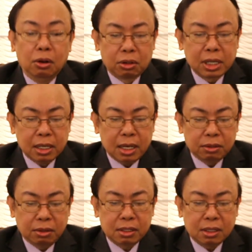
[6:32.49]
Looking
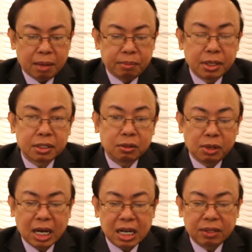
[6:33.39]
into these numbers,
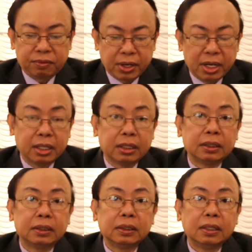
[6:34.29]
we can
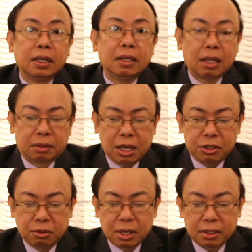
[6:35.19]
infer that the
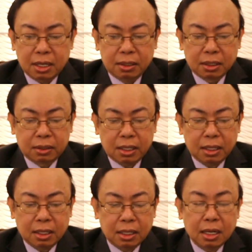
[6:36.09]
insurance
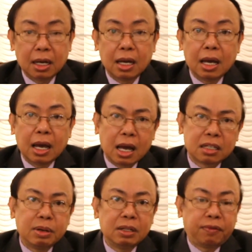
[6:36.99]
industry
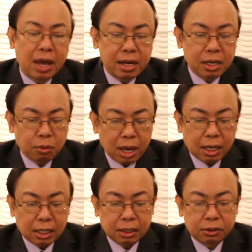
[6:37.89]
has been faring
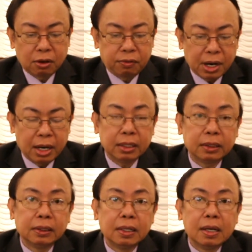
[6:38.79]
well so
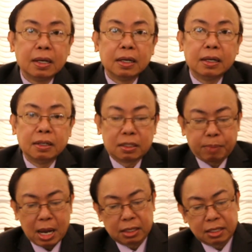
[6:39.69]
far
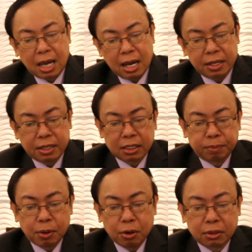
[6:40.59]
despite the challenges
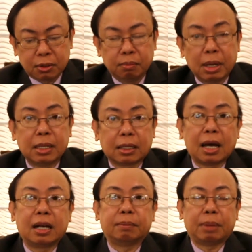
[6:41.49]
posed by the
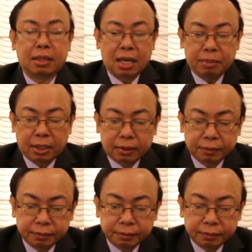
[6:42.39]
current pandemic.